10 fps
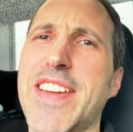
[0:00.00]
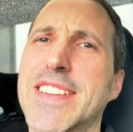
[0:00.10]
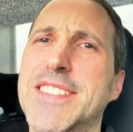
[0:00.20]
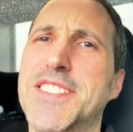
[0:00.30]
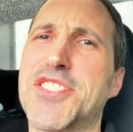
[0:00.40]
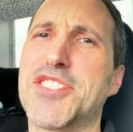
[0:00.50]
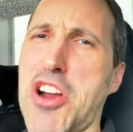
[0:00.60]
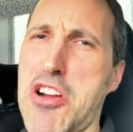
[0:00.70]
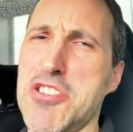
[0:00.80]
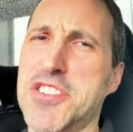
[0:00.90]
can
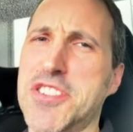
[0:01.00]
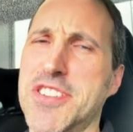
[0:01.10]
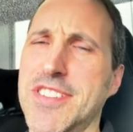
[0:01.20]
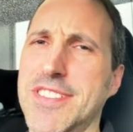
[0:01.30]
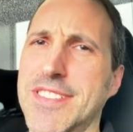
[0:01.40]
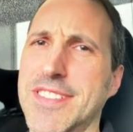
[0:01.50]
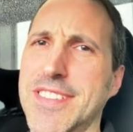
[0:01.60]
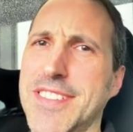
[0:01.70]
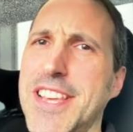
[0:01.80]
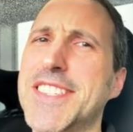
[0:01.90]
charge.
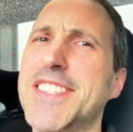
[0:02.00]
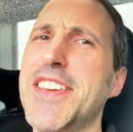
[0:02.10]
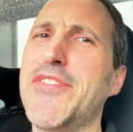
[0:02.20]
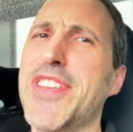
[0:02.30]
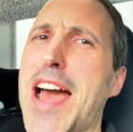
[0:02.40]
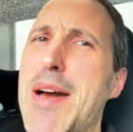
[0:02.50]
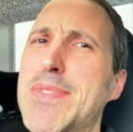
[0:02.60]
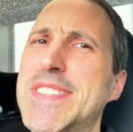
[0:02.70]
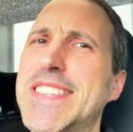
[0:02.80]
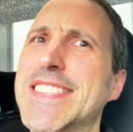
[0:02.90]
Let's see if it
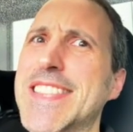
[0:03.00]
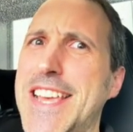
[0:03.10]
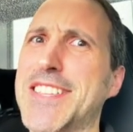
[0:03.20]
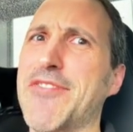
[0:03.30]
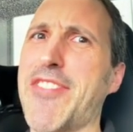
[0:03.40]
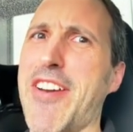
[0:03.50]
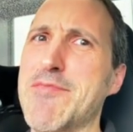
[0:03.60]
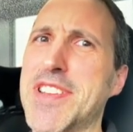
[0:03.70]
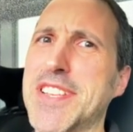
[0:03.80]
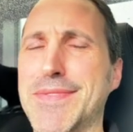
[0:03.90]
happens in less than five
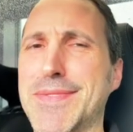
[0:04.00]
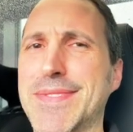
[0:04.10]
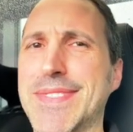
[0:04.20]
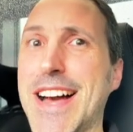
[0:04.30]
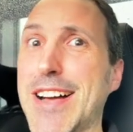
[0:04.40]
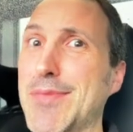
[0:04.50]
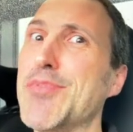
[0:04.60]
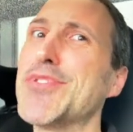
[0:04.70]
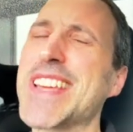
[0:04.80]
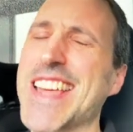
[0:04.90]
minutes. I'll
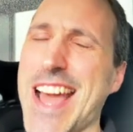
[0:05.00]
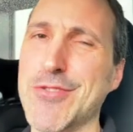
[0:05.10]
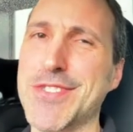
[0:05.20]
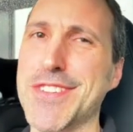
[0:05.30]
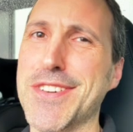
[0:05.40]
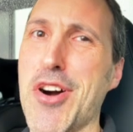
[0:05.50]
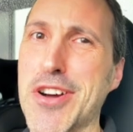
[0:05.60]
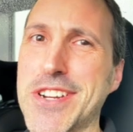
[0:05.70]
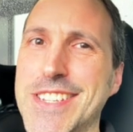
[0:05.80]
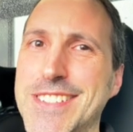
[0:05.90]
put the counter on.